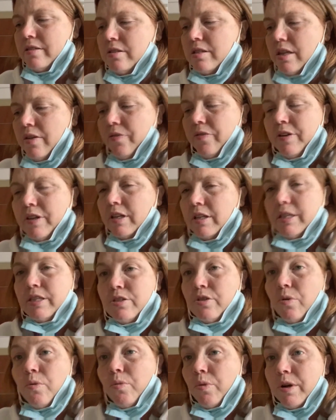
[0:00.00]
definitely
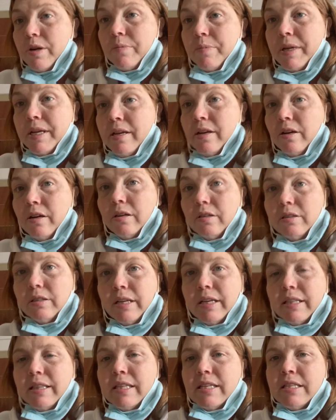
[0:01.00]
don't want to be here.
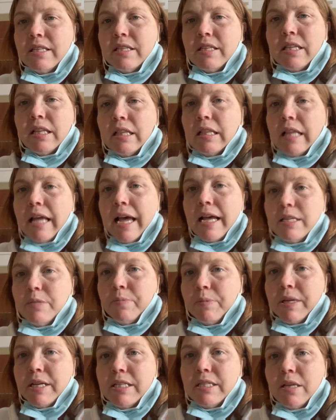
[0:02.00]
Like, this is the last
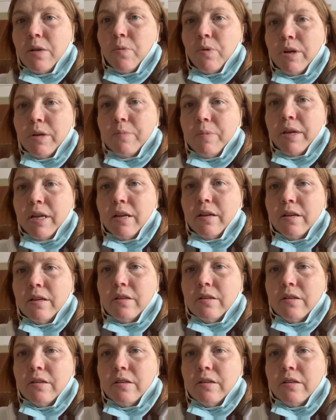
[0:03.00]
place I want to be.